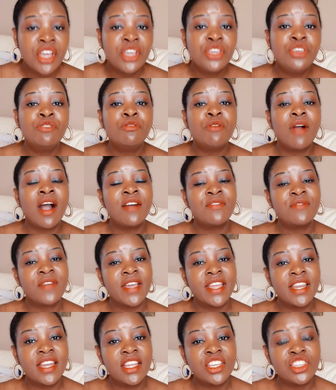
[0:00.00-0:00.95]
you are
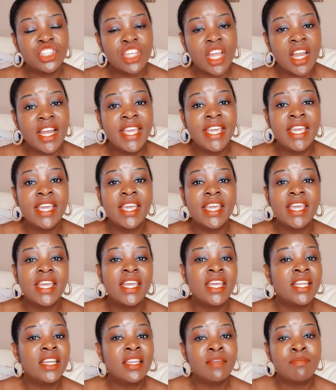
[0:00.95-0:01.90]
financially
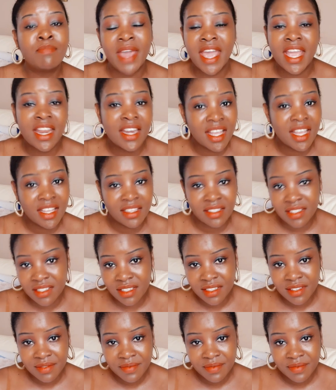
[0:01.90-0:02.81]
independent